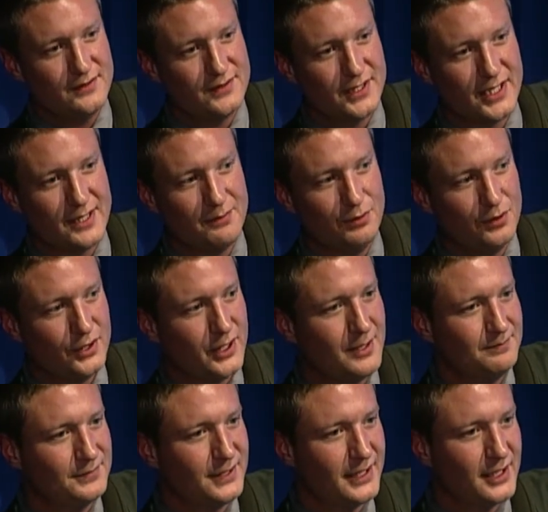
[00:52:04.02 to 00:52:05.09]
that I put
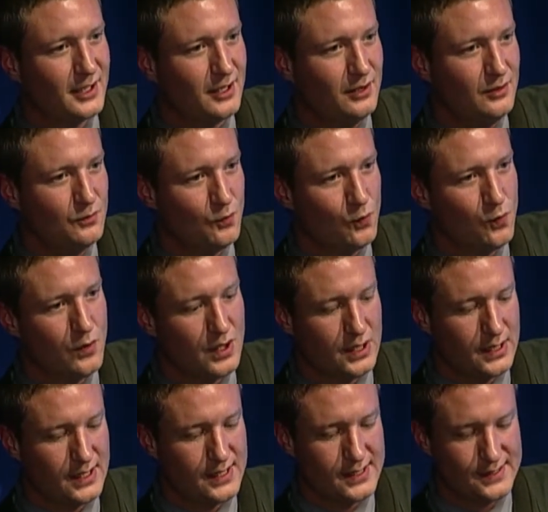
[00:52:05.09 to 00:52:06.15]
up there
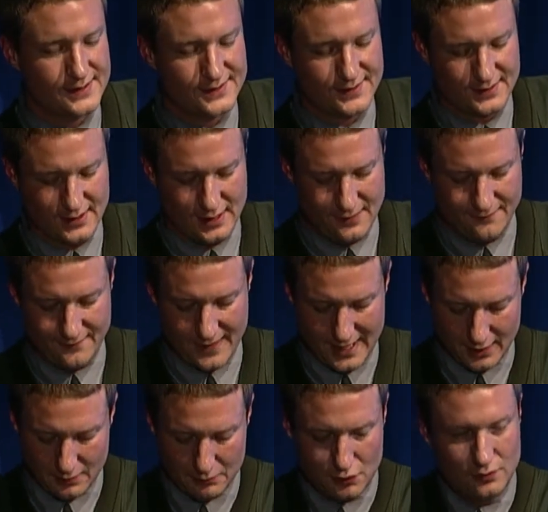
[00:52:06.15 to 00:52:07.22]
was
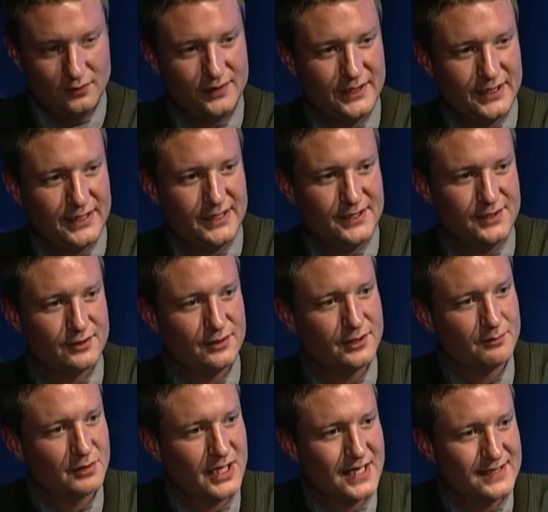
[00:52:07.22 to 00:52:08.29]
available in eastern
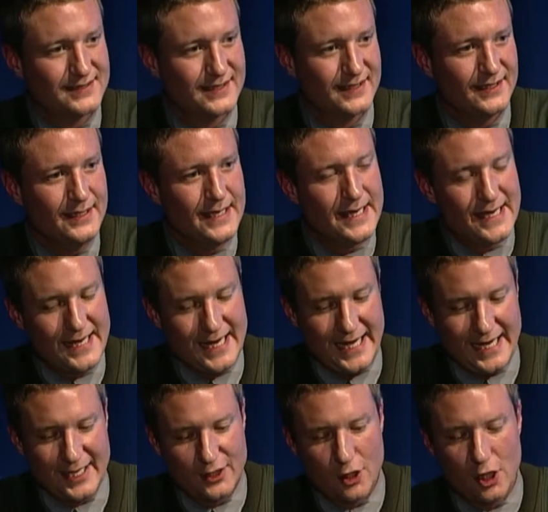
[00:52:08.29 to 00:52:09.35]
Nebraska
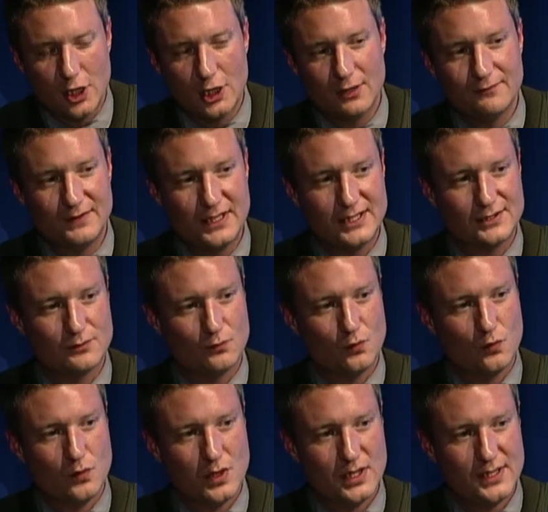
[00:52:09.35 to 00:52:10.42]
and all of it
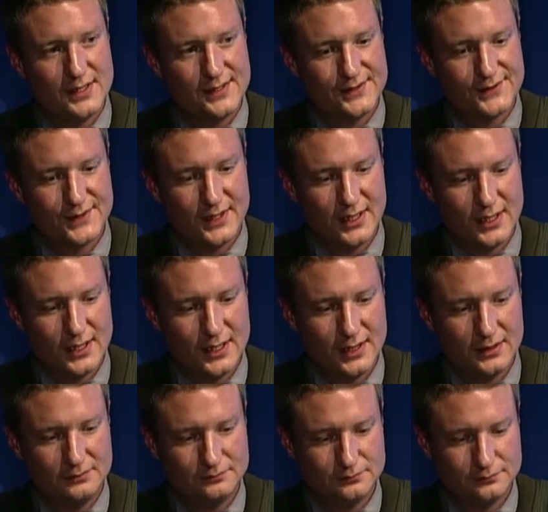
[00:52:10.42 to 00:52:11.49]
was
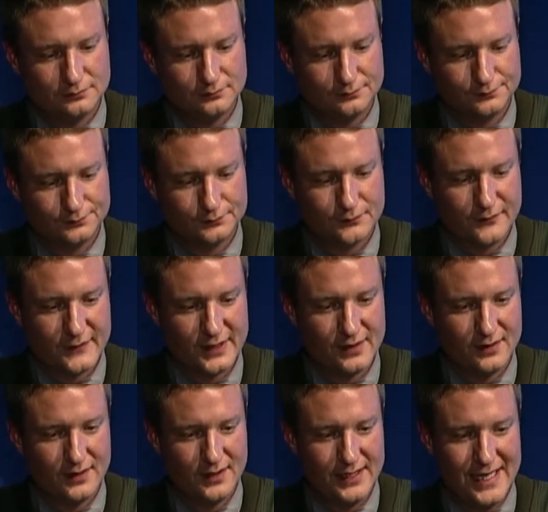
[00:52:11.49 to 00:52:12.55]
uh,
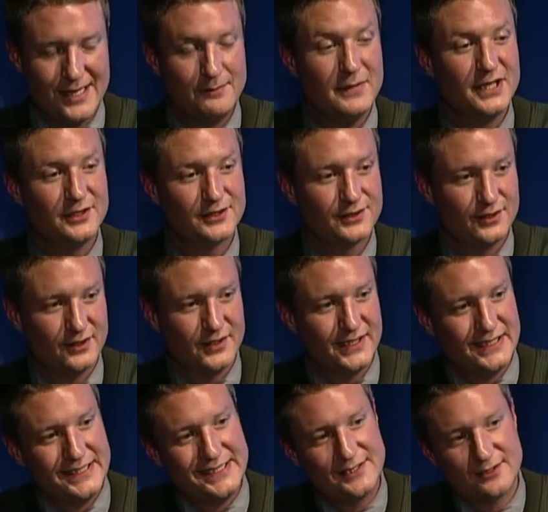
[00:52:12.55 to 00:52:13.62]
administered
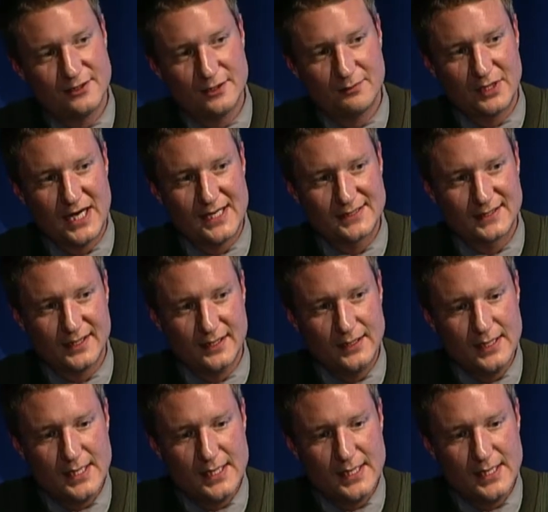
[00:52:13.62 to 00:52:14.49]
in eastern Nebraska.